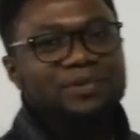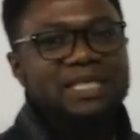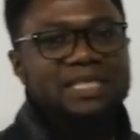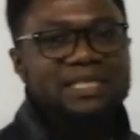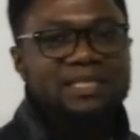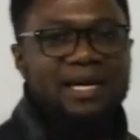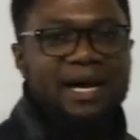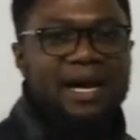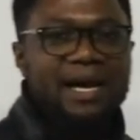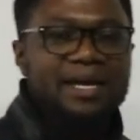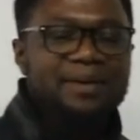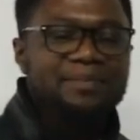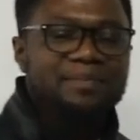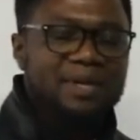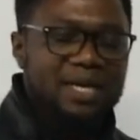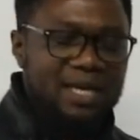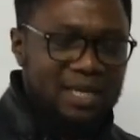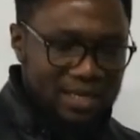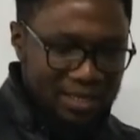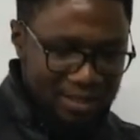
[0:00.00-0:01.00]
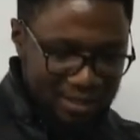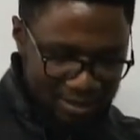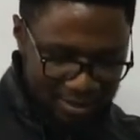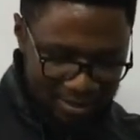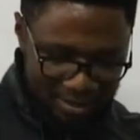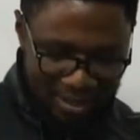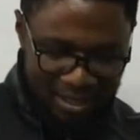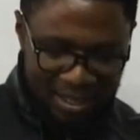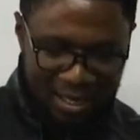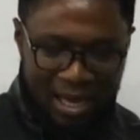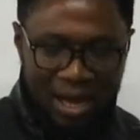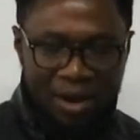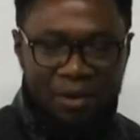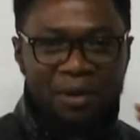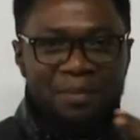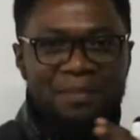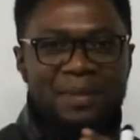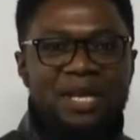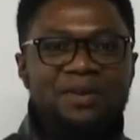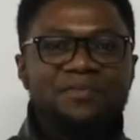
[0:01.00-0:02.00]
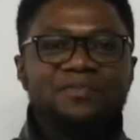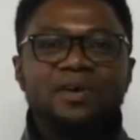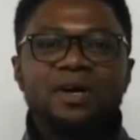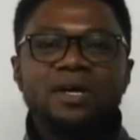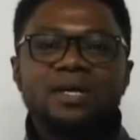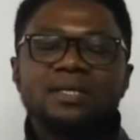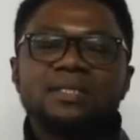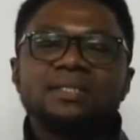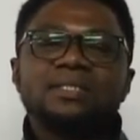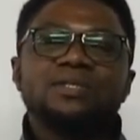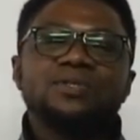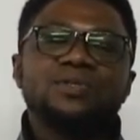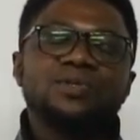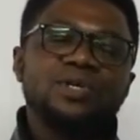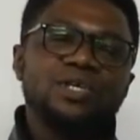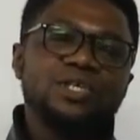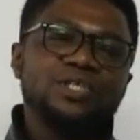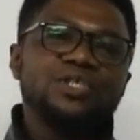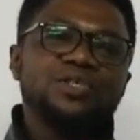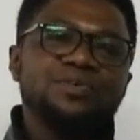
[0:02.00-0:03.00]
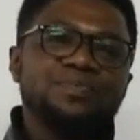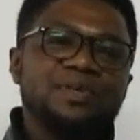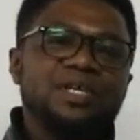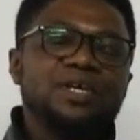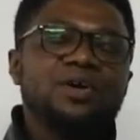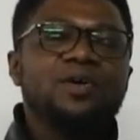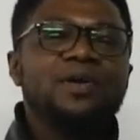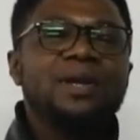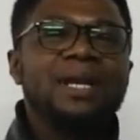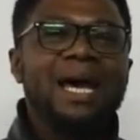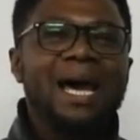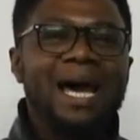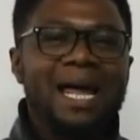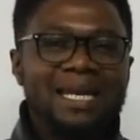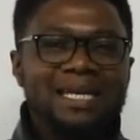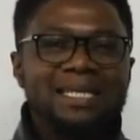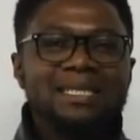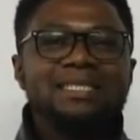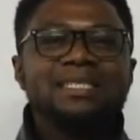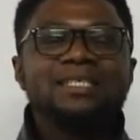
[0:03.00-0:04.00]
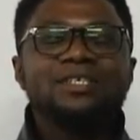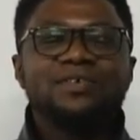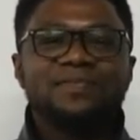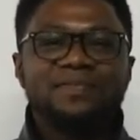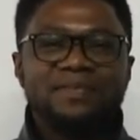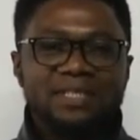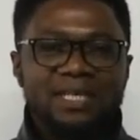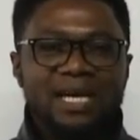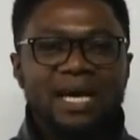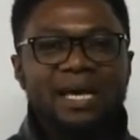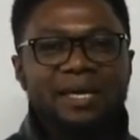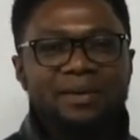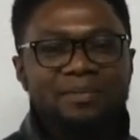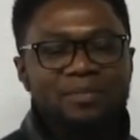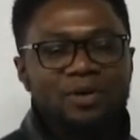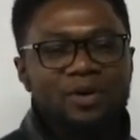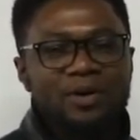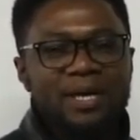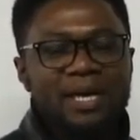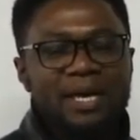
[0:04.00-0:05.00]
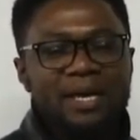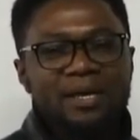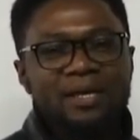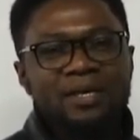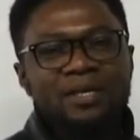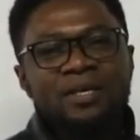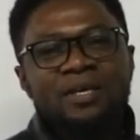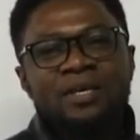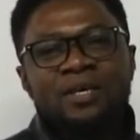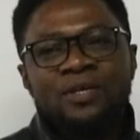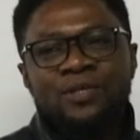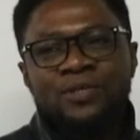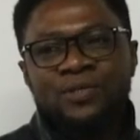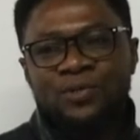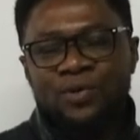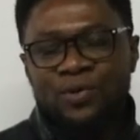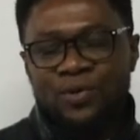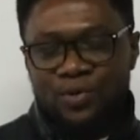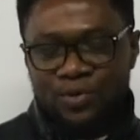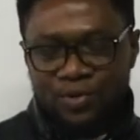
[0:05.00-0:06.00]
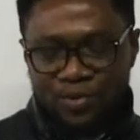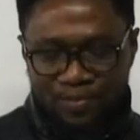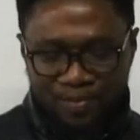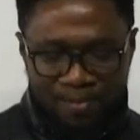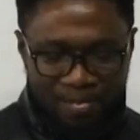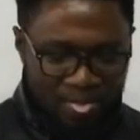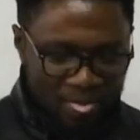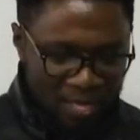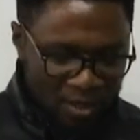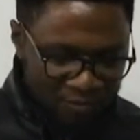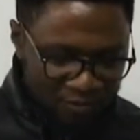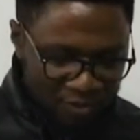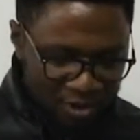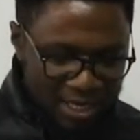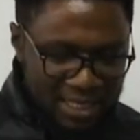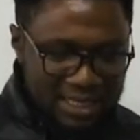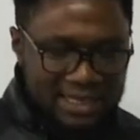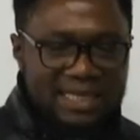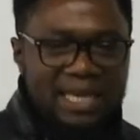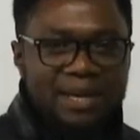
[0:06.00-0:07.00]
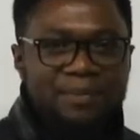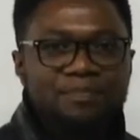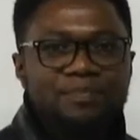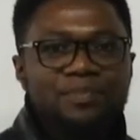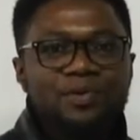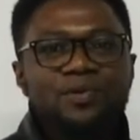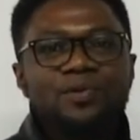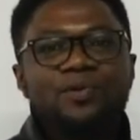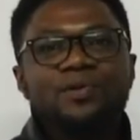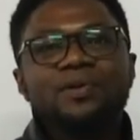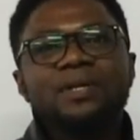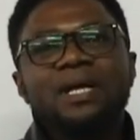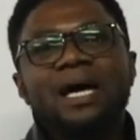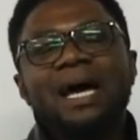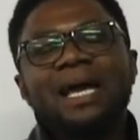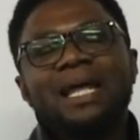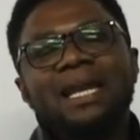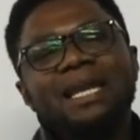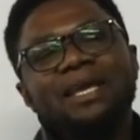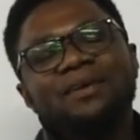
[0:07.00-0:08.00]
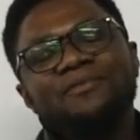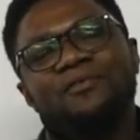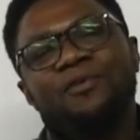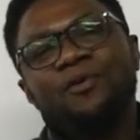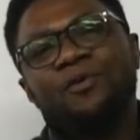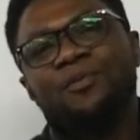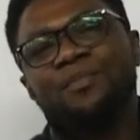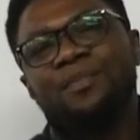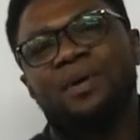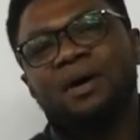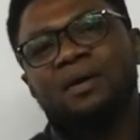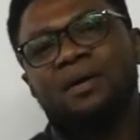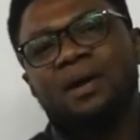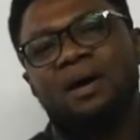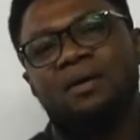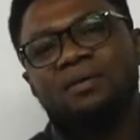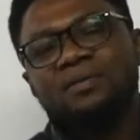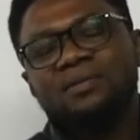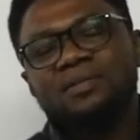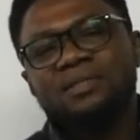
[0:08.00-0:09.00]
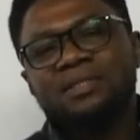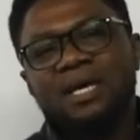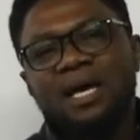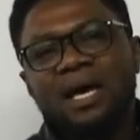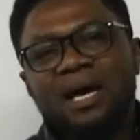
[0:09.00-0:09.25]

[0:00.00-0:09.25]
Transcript: with time, and our main focus is going to be on addition of time. Okay, so for example, I leave home around